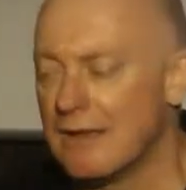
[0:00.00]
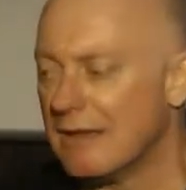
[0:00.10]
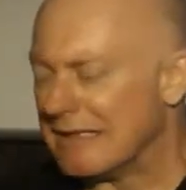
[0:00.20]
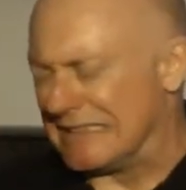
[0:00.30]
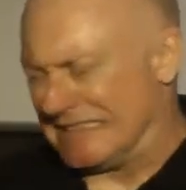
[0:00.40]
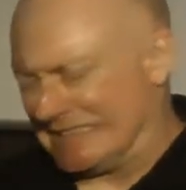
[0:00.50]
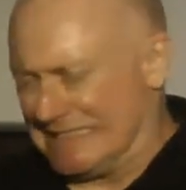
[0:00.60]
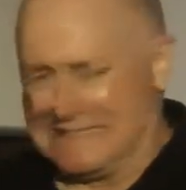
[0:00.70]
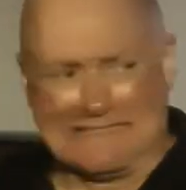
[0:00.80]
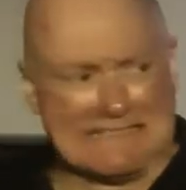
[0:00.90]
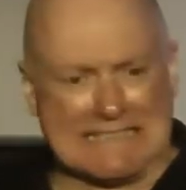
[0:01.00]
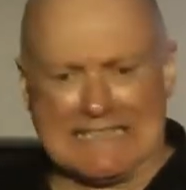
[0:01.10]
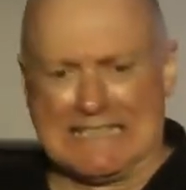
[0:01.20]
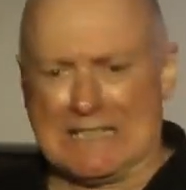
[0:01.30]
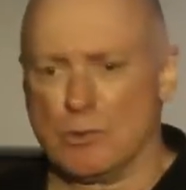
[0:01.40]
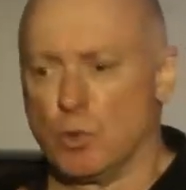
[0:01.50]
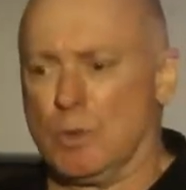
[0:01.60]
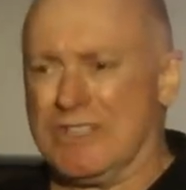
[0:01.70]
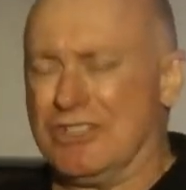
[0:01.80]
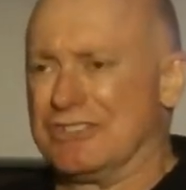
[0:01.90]
to Joseph 20 years ago
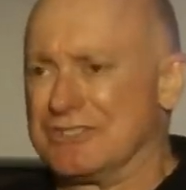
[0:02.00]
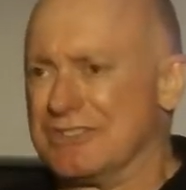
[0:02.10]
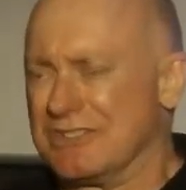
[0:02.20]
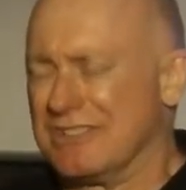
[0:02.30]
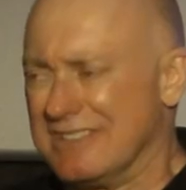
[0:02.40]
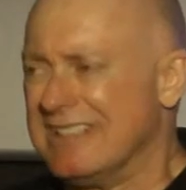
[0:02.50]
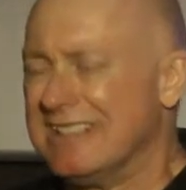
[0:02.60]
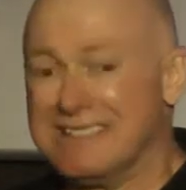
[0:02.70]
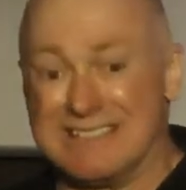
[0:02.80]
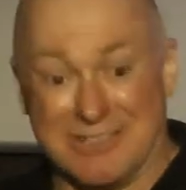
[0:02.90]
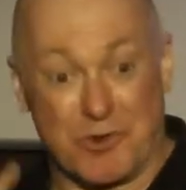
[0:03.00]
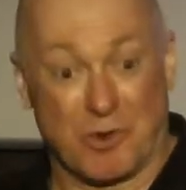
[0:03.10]
comes to the surface. Notice what they say.